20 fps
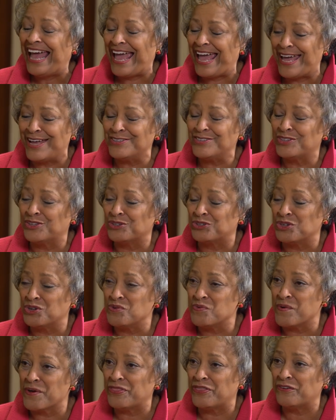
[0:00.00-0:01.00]
has to do
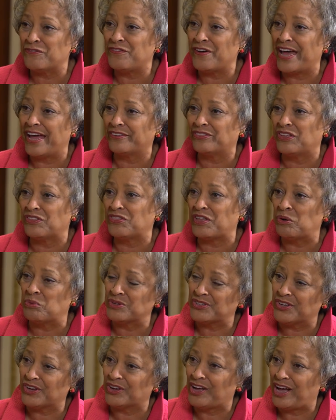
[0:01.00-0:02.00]
with the fact that there
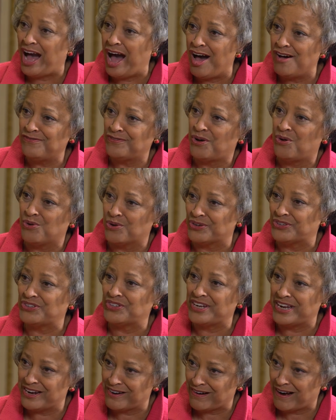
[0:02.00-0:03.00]
was a golf course
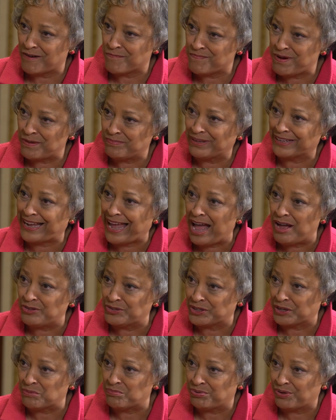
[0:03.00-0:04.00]
near our public
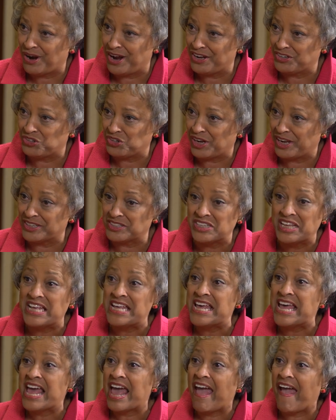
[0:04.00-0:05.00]
housing project.
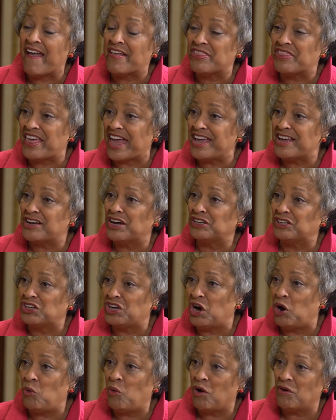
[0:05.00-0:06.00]
And they could
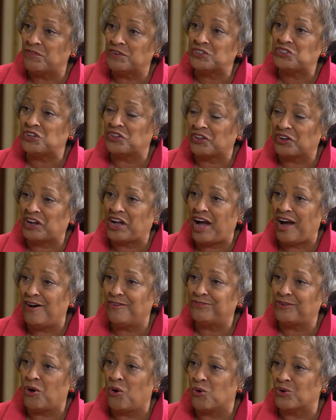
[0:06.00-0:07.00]
go over to the
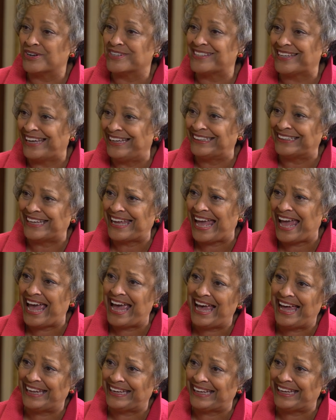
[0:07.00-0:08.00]
golf course and
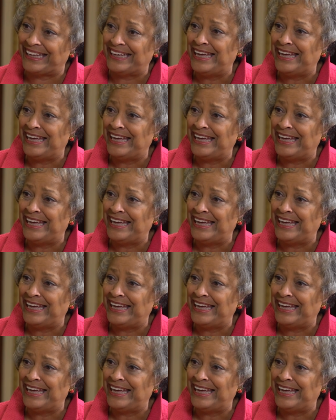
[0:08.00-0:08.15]
caddy